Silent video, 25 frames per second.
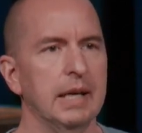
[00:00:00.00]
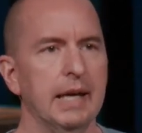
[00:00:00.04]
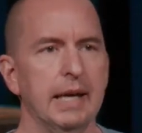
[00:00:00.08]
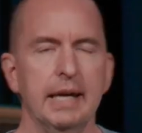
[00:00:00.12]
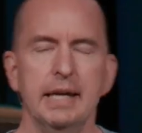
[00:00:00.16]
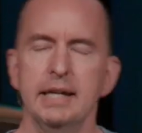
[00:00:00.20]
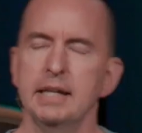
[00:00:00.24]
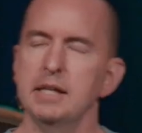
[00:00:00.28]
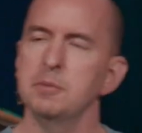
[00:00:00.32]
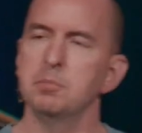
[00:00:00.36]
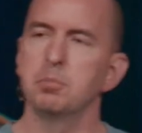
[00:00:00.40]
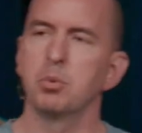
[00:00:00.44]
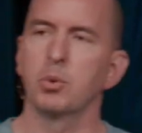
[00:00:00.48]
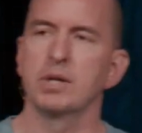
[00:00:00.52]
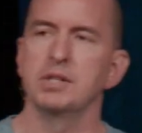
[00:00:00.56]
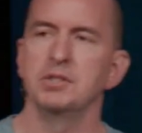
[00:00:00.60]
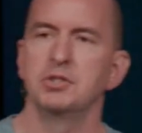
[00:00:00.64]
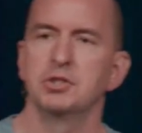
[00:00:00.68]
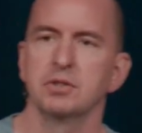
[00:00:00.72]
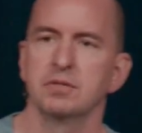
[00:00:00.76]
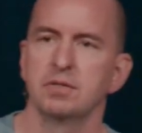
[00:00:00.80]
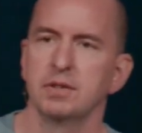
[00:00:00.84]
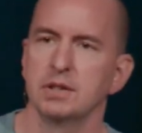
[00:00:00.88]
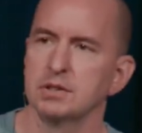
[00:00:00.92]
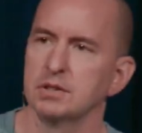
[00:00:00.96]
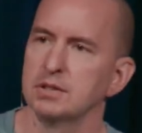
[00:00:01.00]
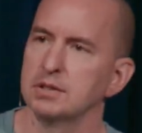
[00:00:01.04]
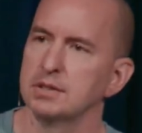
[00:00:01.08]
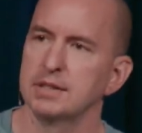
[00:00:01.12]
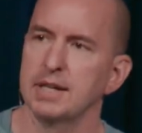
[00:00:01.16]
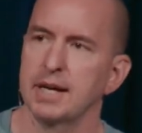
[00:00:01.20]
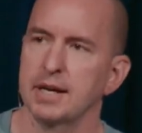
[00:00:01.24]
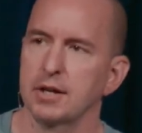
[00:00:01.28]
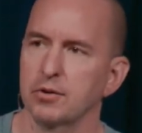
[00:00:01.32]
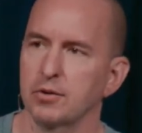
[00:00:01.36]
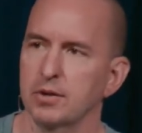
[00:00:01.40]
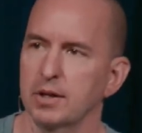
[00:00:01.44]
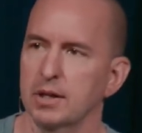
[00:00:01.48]
any breach of his
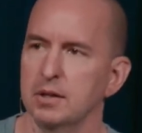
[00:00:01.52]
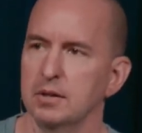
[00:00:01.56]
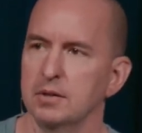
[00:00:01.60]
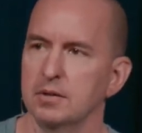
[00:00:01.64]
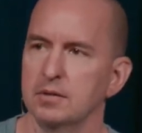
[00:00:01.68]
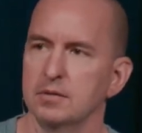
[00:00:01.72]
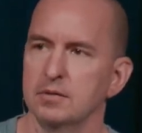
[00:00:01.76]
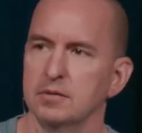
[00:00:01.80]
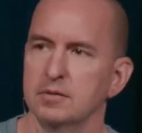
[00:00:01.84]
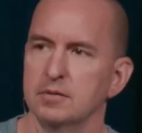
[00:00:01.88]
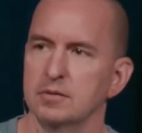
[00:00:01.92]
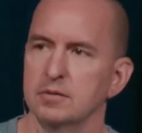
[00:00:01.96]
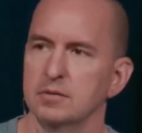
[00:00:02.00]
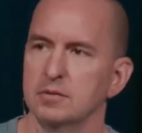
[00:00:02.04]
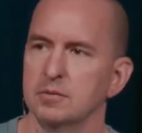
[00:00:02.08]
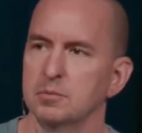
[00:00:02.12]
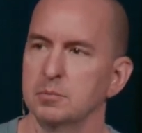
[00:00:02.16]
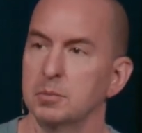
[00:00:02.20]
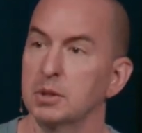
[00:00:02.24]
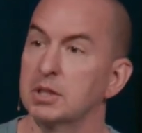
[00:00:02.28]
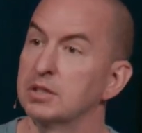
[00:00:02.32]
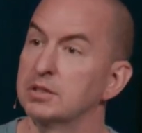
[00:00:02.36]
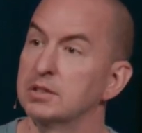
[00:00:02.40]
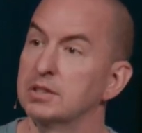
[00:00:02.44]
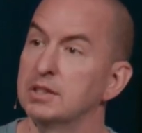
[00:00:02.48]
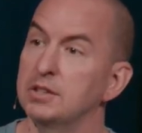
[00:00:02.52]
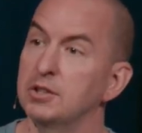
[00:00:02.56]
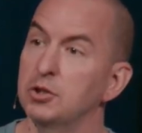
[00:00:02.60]
integrity because he